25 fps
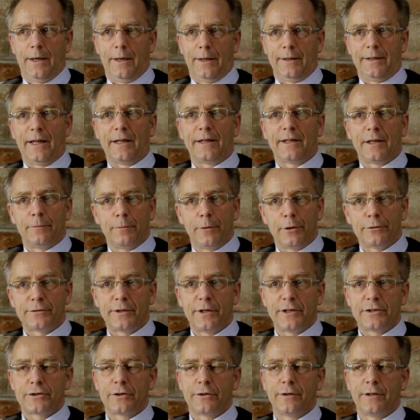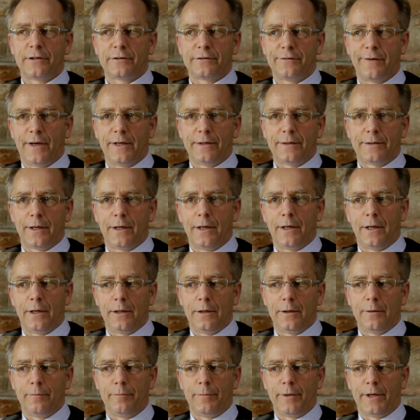And that demonstration is
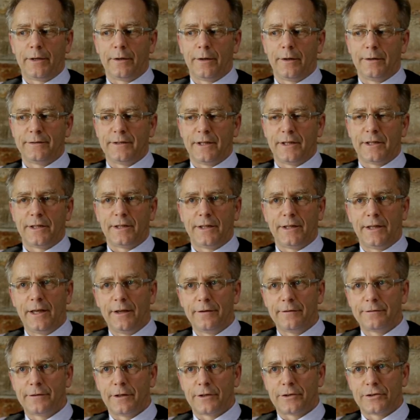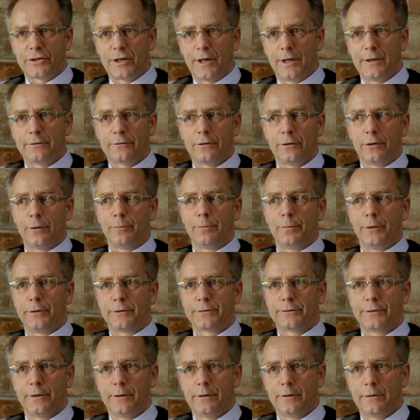vital because it gives a chance to the
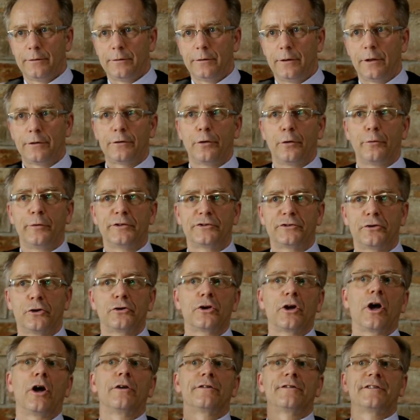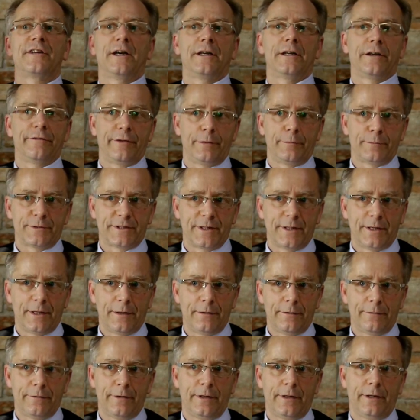person not to research outside of
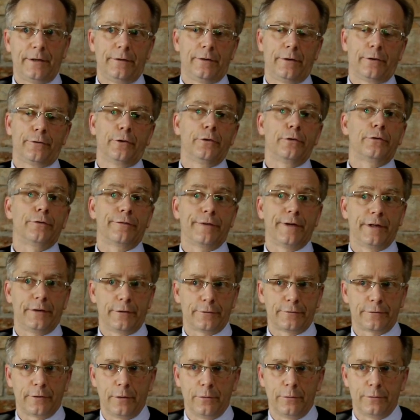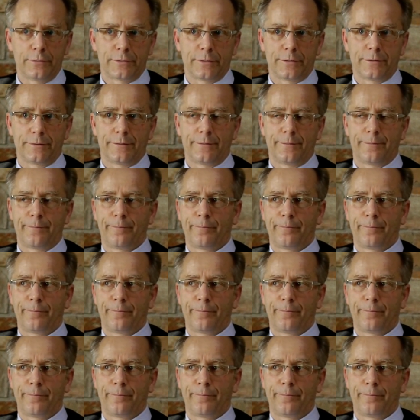himself in order to find a solution.